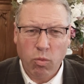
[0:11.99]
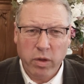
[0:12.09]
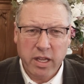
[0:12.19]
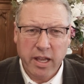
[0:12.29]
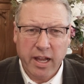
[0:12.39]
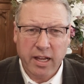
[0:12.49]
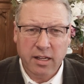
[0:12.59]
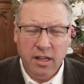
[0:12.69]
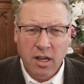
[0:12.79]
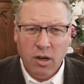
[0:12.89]

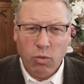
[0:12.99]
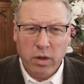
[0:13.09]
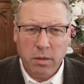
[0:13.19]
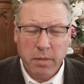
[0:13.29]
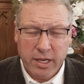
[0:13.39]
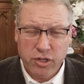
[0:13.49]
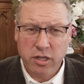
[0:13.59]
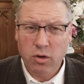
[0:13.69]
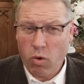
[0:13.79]
We mentioned,